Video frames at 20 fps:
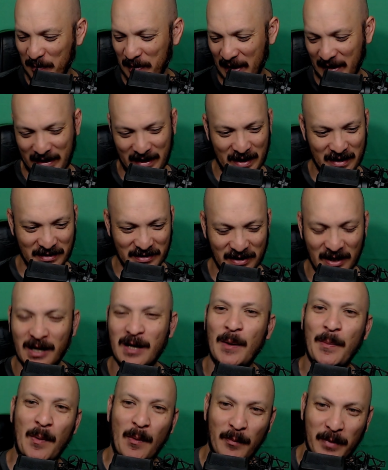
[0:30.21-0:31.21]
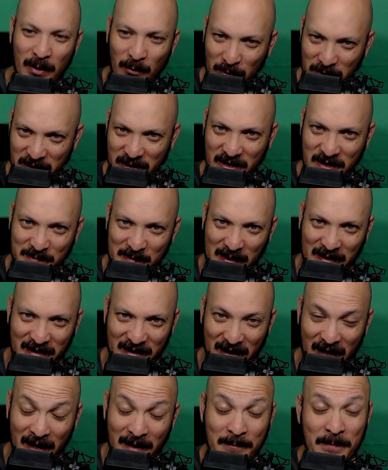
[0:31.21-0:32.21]
That kind of snuck up on me. I wasn't expecting
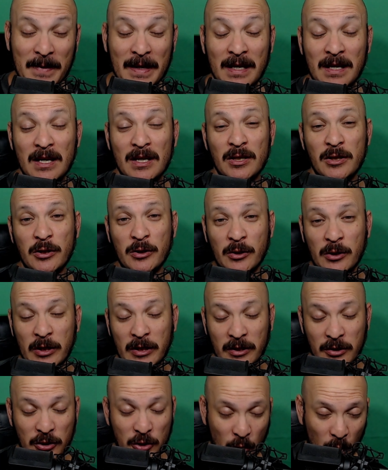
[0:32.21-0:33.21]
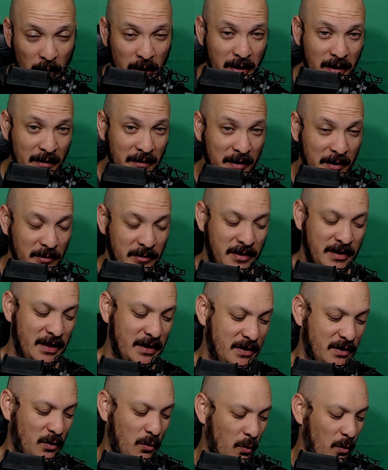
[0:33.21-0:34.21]
that. You can join their
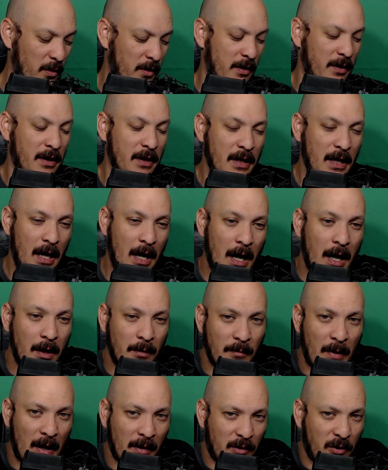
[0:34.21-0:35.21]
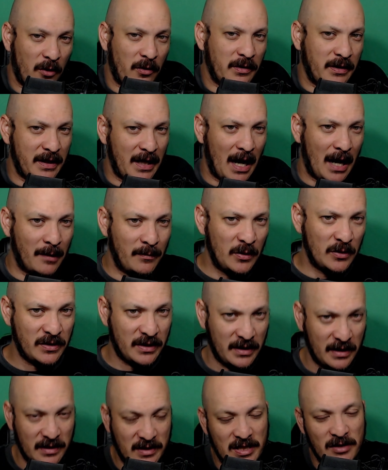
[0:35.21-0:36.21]
Discord. Currently, I'm
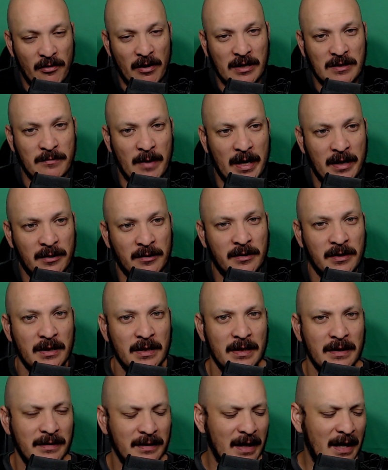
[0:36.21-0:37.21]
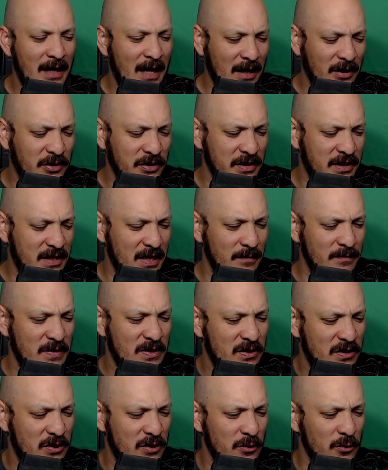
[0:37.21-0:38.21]
using the Trex Miner. That actually seems
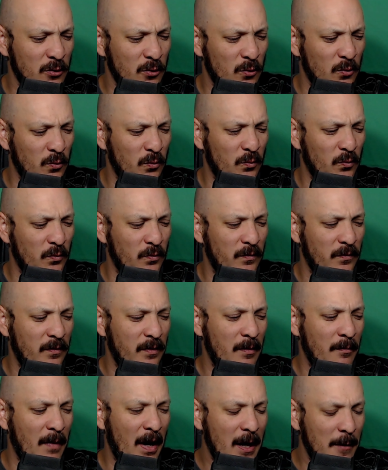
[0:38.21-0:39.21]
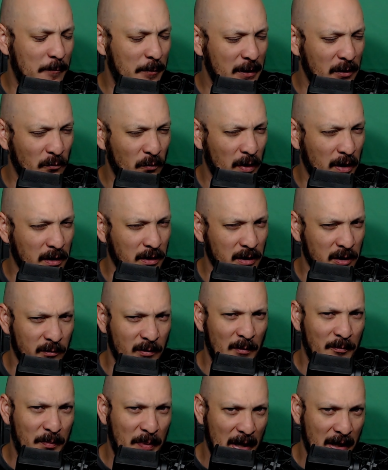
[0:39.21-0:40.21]
to, in my opinion, run a little
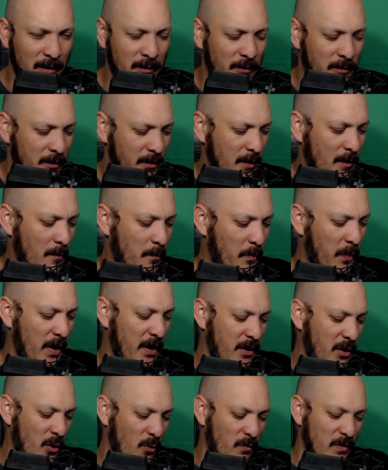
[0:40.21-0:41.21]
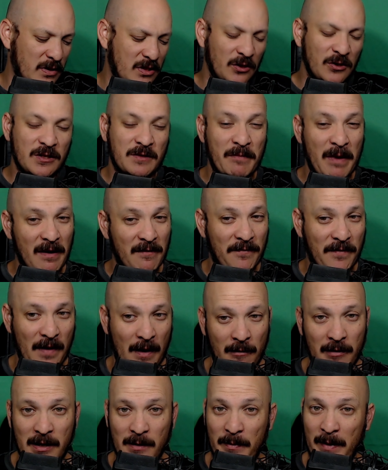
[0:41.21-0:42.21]
bit better, but your results may
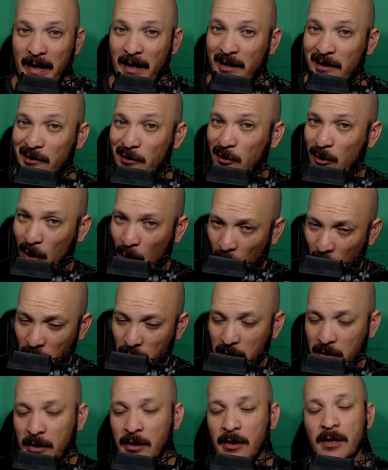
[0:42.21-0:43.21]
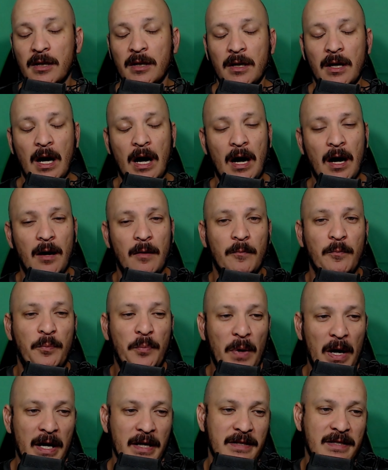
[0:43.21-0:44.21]
vary depending on your card.
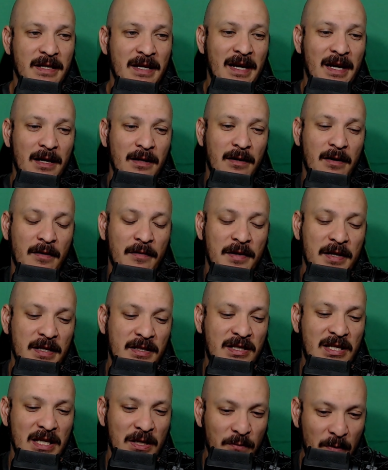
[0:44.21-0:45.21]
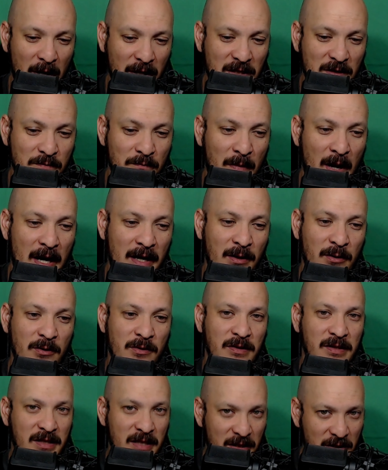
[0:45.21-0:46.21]
But in the Trex Miner
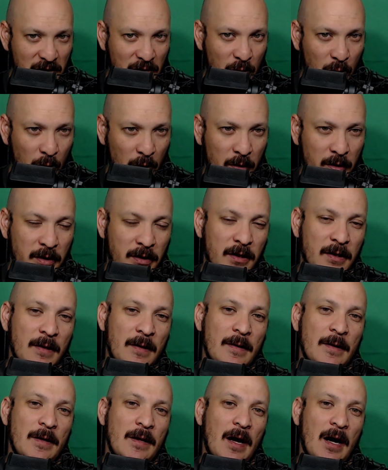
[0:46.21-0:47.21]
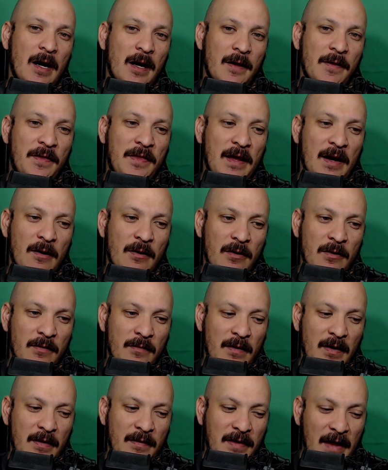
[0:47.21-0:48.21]
Discord,
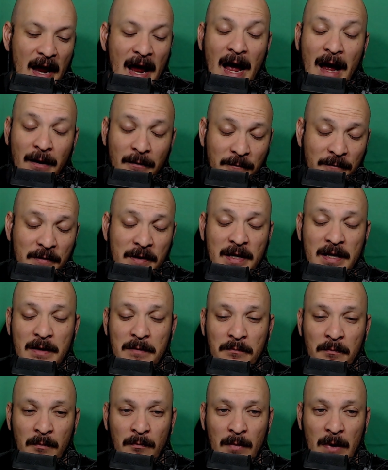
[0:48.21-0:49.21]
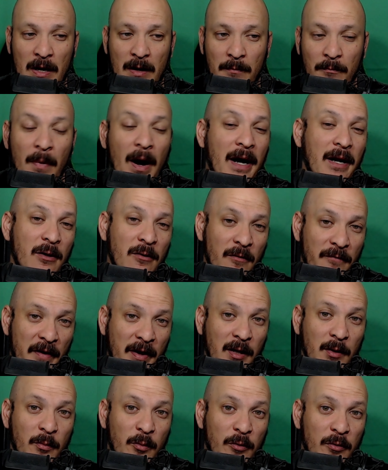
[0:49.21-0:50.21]
they have the miner
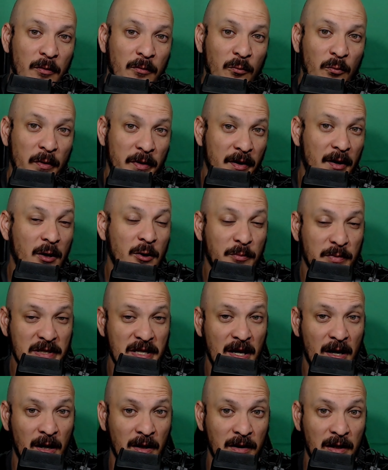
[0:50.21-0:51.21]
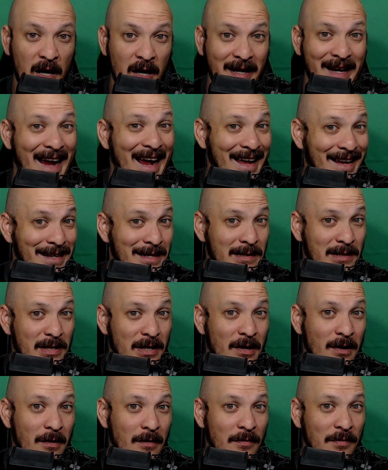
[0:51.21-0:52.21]
available with 100% unlock, and
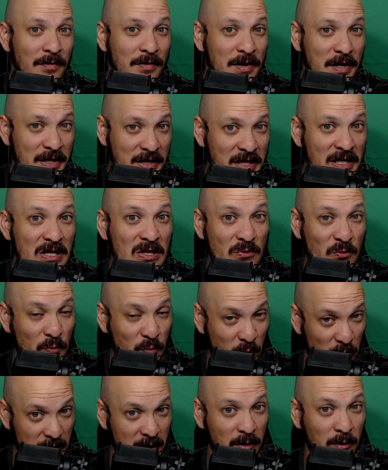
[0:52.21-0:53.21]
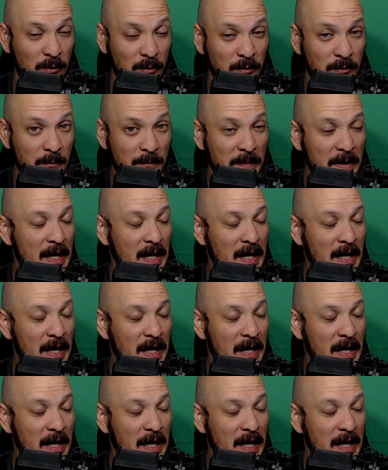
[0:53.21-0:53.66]
this is real.